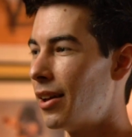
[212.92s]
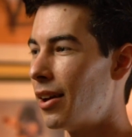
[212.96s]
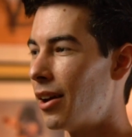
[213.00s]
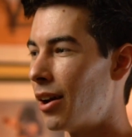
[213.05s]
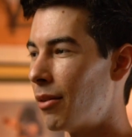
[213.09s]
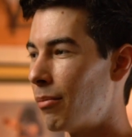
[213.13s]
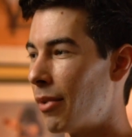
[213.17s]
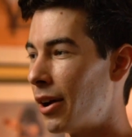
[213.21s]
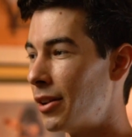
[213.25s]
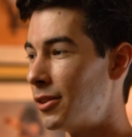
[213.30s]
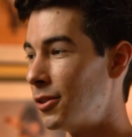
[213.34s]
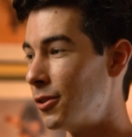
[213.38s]

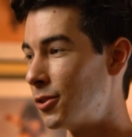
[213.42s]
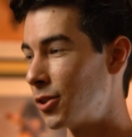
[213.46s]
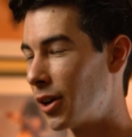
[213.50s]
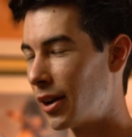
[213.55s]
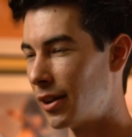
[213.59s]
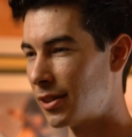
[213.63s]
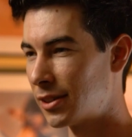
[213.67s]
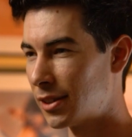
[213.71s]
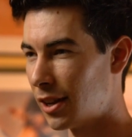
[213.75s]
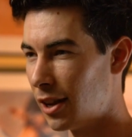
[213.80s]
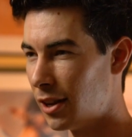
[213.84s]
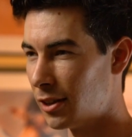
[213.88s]
I do try
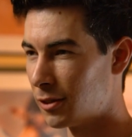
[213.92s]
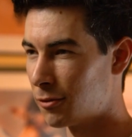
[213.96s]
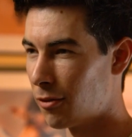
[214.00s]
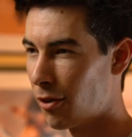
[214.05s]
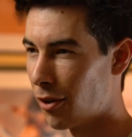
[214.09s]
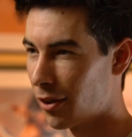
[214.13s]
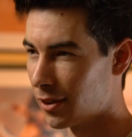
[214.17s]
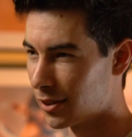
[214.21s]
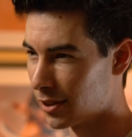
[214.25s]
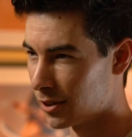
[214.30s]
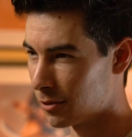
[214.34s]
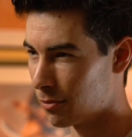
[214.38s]
to stay as
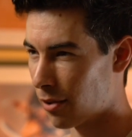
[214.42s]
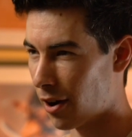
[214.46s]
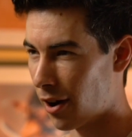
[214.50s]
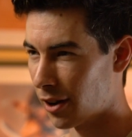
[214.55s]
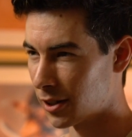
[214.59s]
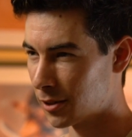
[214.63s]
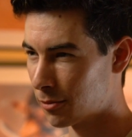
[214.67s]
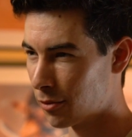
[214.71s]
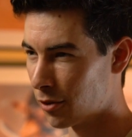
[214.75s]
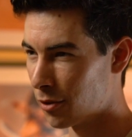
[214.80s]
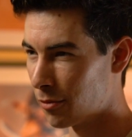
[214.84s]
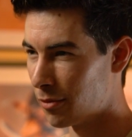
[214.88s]
focused as
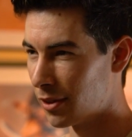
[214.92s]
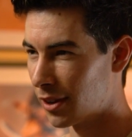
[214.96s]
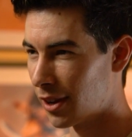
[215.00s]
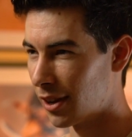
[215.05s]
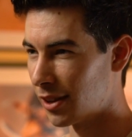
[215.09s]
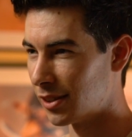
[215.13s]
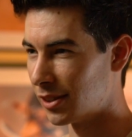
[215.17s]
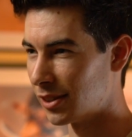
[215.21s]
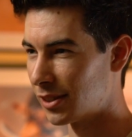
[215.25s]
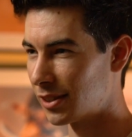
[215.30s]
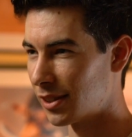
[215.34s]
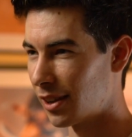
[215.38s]
possible
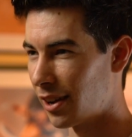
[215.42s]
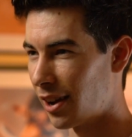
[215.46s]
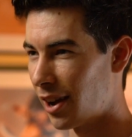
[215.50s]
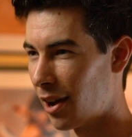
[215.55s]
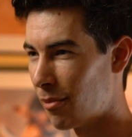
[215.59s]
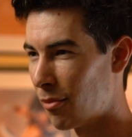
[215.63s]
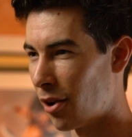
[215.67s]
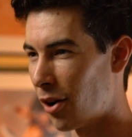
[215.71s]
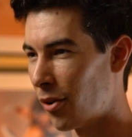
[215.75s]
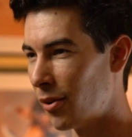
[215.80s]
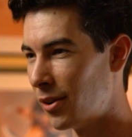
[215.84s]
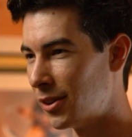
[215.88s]
because
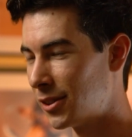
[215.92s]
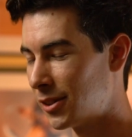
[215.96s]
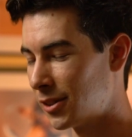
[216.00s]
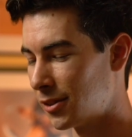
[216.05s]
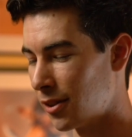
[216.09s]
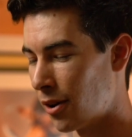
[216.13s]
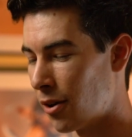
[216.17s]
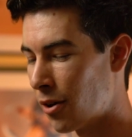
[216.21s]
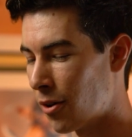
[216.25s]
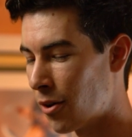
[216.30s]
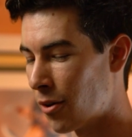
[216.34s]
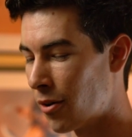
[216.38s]
I'm always
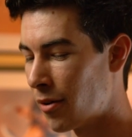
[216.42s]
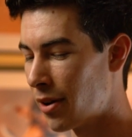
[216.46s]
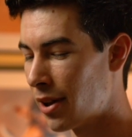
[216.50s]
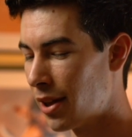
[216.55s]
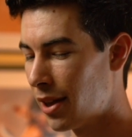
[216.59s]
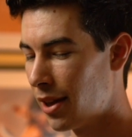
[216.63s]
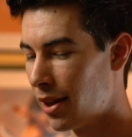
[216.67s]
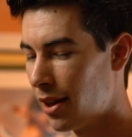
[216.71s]
so